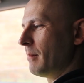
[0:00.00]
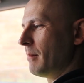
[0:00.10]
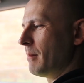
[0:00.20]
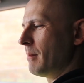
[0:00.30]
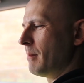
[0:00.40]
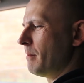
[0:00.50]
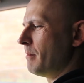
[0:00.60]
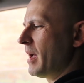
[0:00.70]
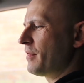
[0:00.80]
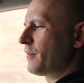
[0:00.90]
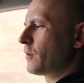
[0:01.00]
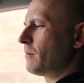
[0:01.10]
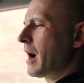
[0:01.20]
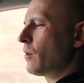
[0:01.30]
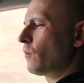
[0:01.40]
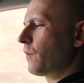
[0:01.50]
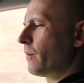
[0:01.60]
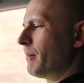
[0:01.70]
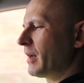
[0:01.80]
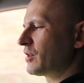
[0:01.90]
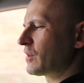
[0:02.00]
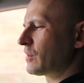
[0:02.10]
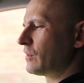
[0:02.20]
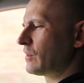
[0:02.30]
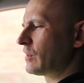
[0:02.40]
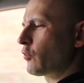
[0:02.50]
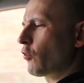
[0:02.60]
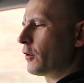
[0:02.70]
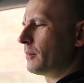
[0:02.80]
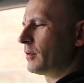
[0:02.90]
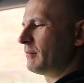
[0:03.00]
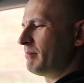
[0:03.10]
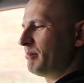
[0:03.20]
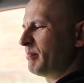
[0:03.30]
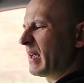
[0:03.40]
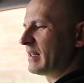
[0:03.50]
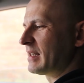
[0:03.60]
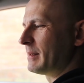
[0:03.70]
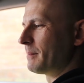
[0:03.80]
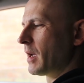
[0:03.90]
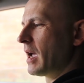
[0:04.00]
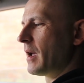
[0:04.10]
Matthew Mouth monsoon storm on Pissim,